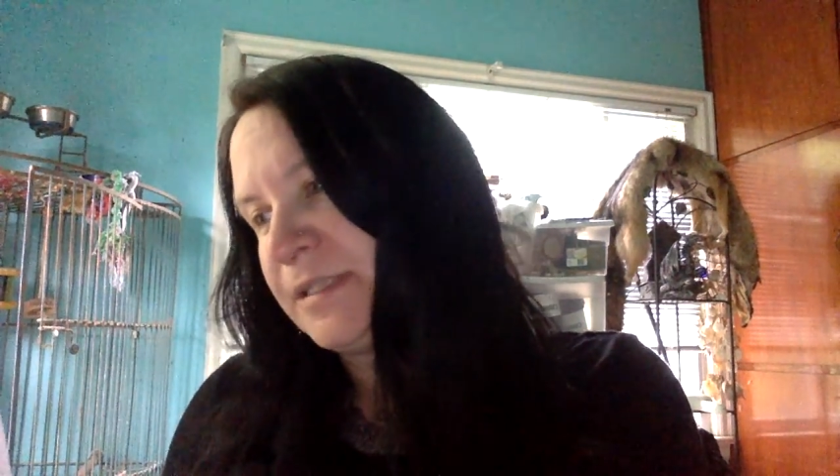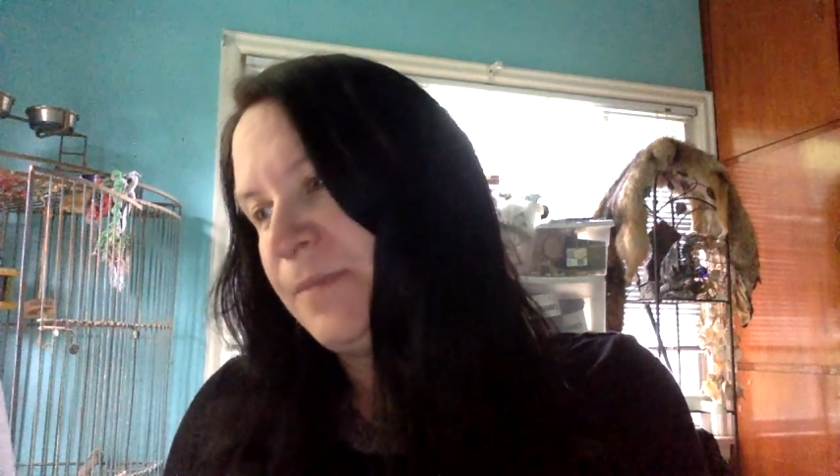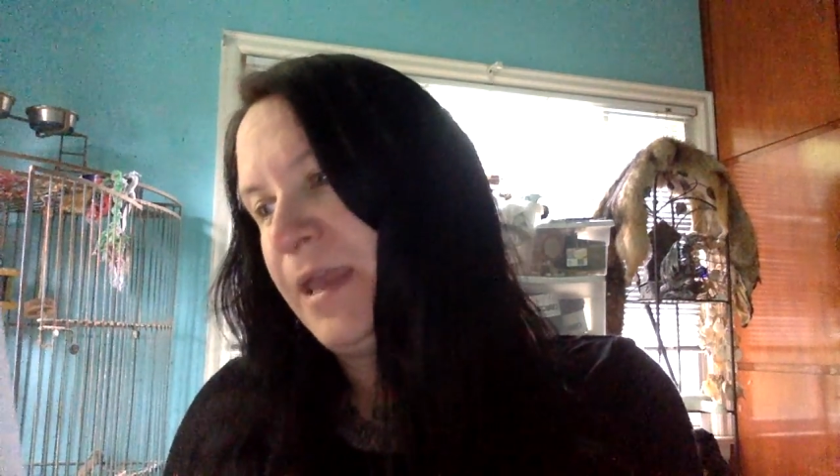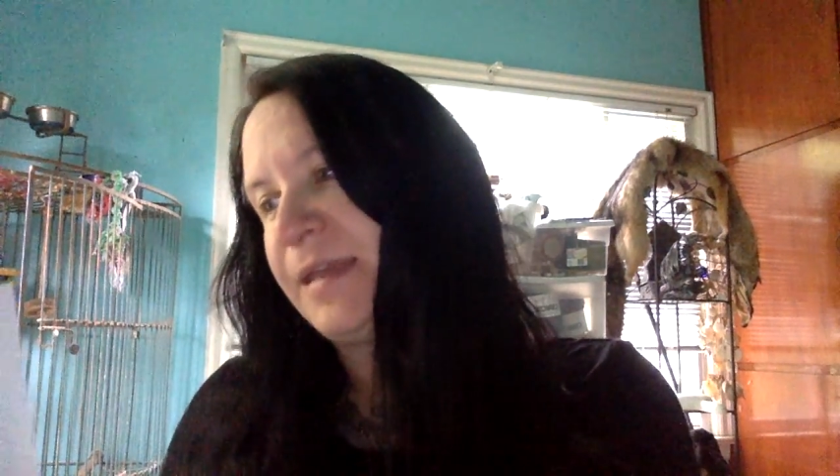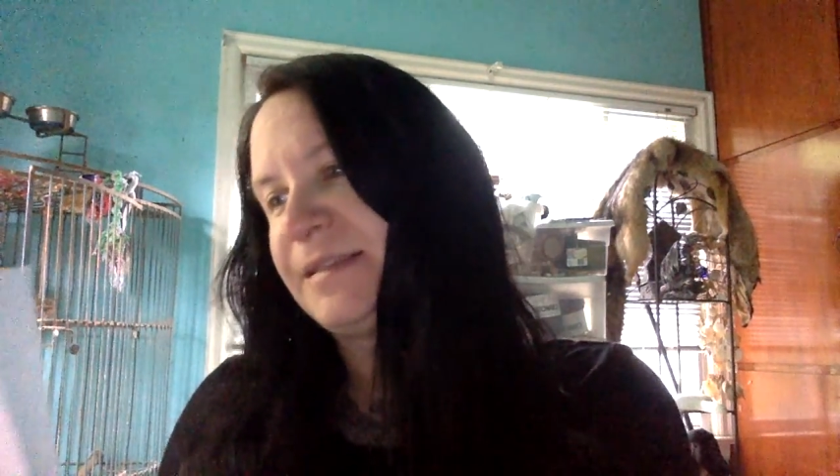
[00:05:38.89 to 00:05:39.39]

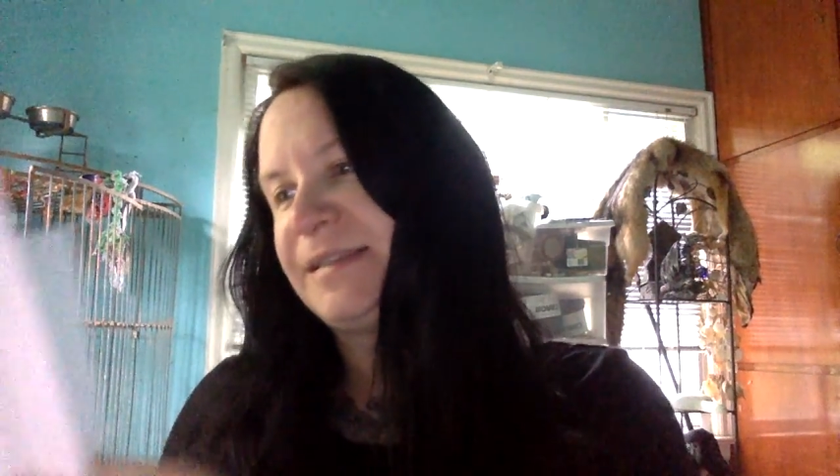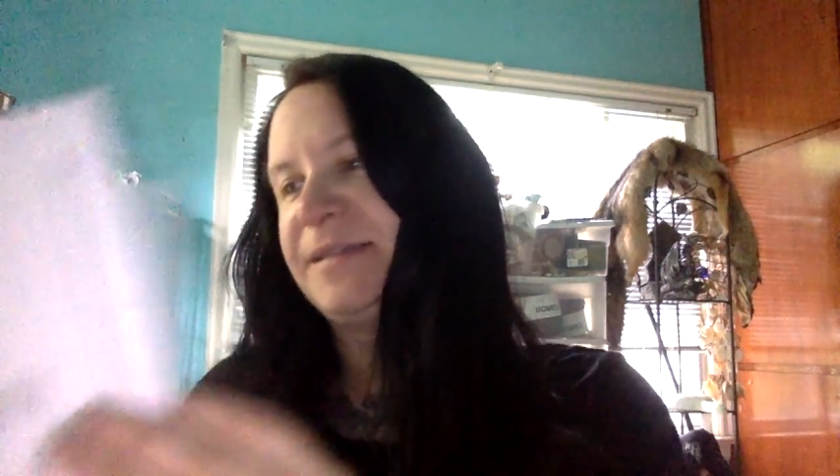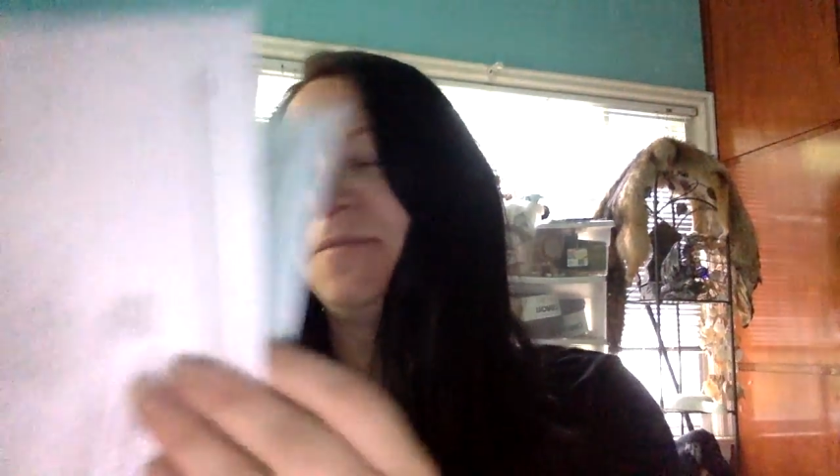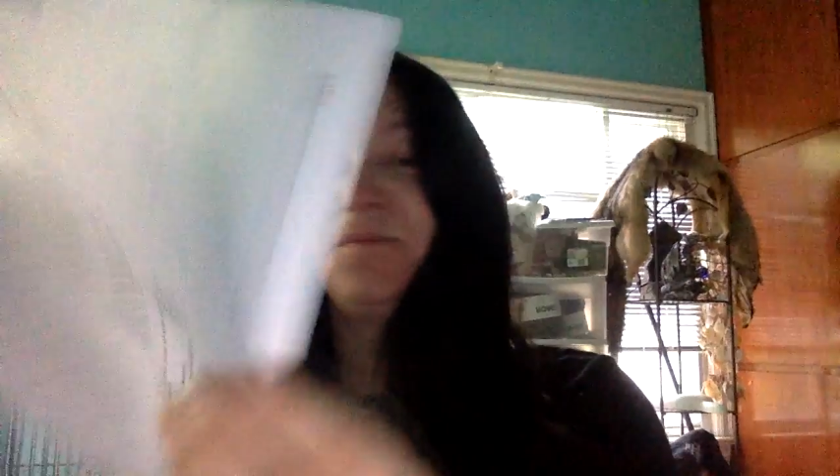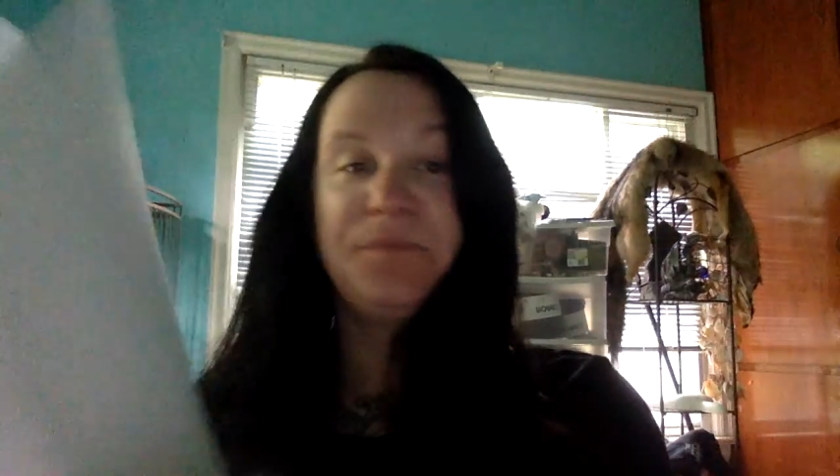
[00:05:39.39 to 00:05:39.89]
space.
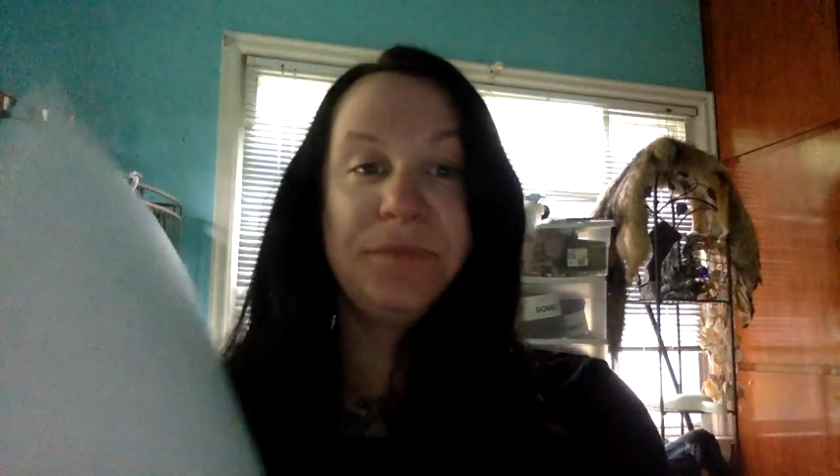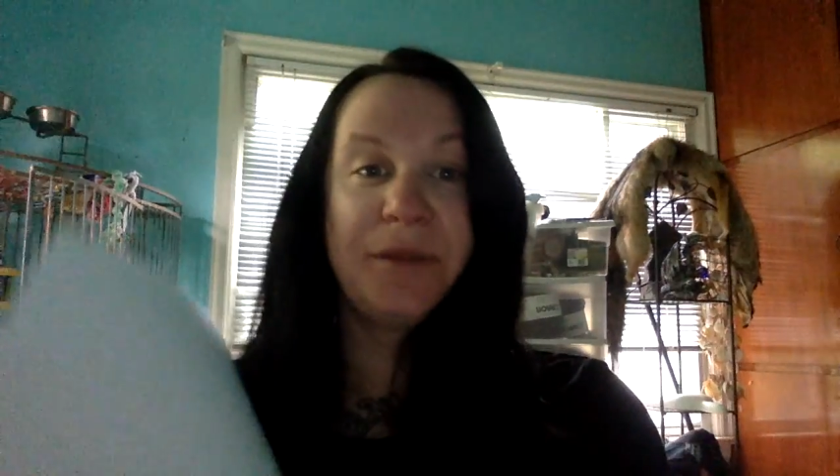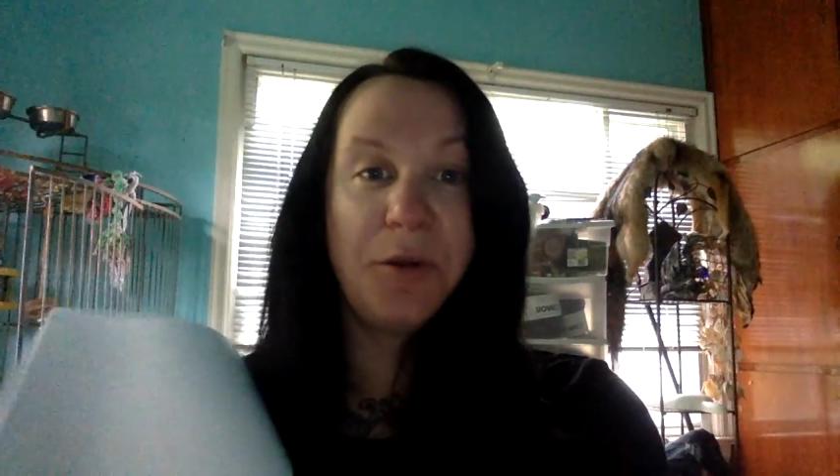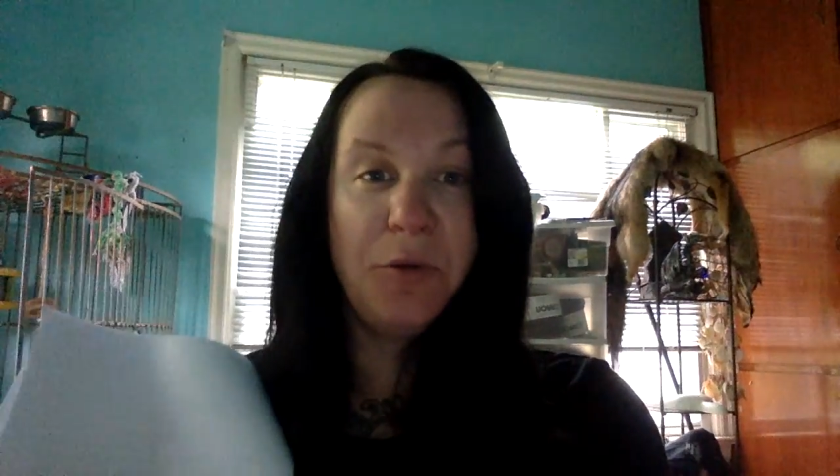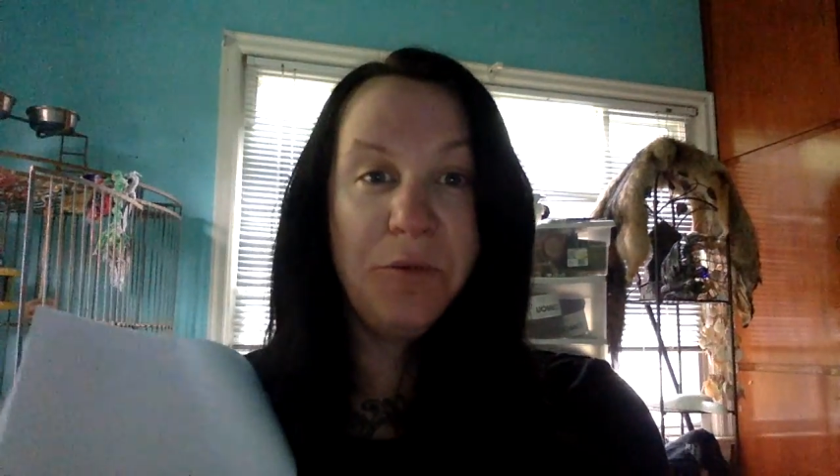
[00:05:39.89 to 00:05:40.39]

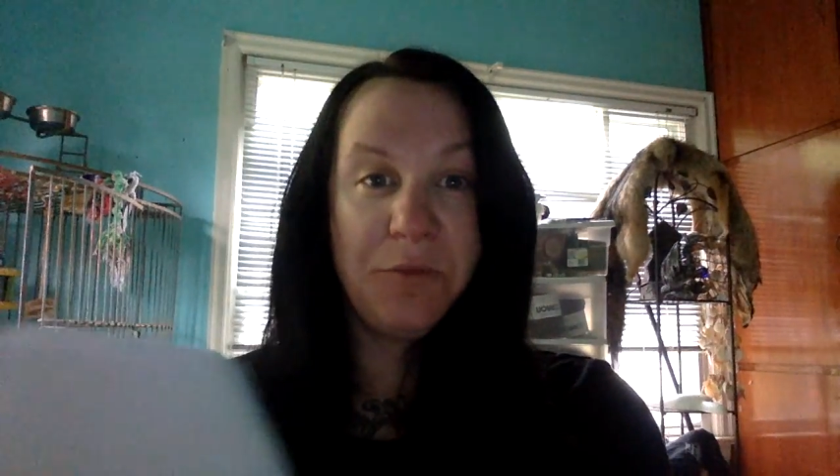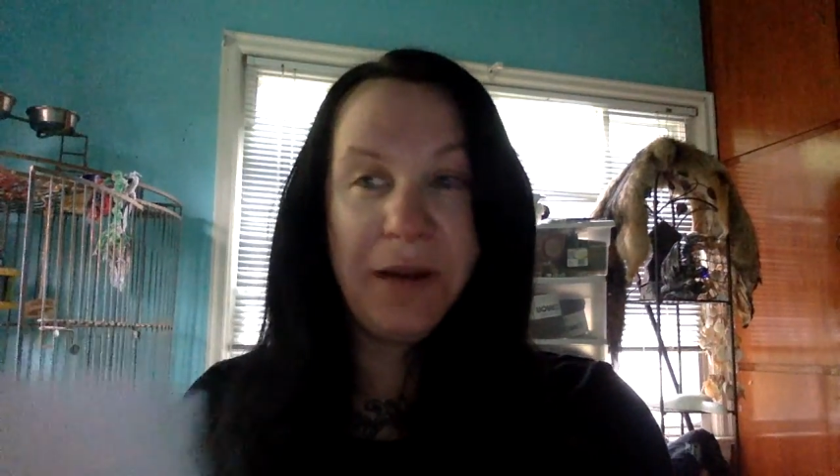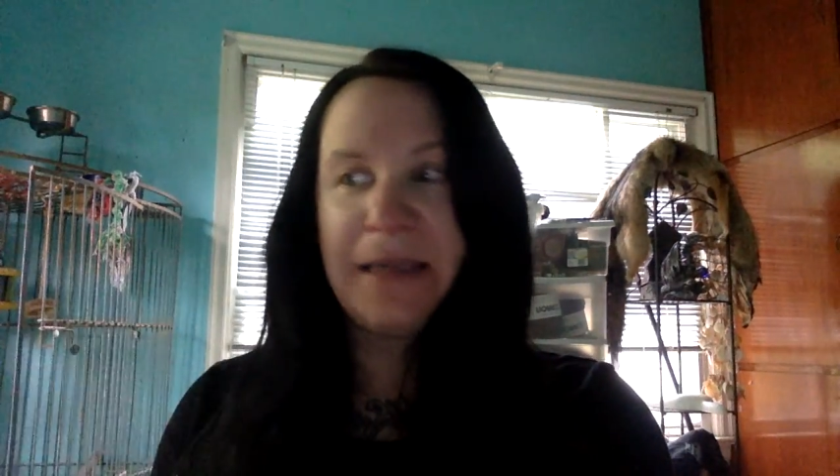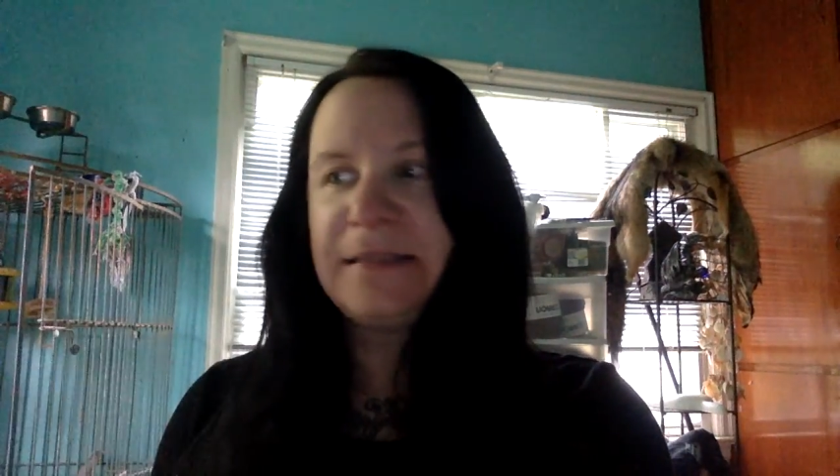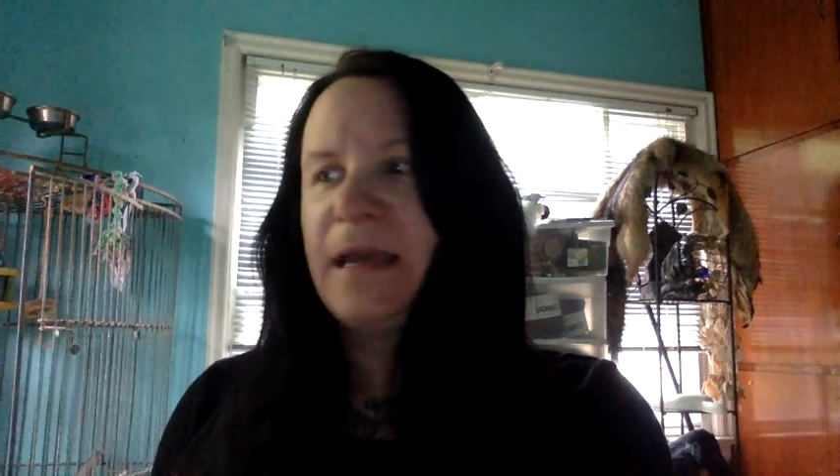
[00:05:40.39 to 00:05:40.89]
All right.